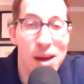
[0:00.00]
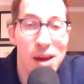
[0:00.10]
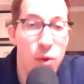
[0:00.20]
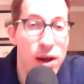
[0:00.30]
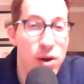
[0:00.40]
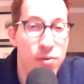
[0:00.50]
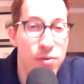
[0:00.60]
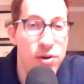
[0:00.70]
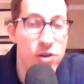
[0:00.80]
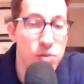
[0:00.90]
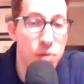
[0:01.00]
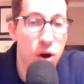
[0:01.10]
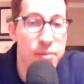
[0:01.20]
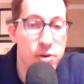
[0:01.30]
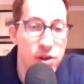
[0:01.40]
big win over
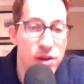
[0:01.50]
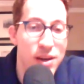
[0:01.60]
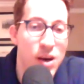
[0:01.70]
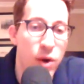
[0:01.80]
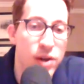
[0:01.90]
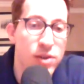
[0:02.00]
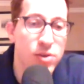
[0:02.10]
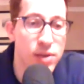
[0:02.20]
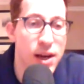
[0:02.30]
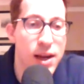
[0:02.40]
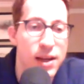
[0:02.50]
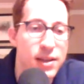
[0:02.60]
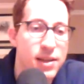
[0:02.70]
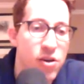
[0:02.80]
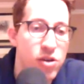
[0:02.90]
Jamal Emmers in the Dana White Tuesday Night
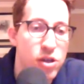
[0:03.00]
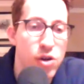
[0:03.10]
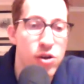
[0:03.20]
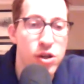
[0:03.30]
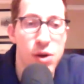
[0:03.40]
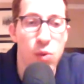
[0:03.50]
Contender Series.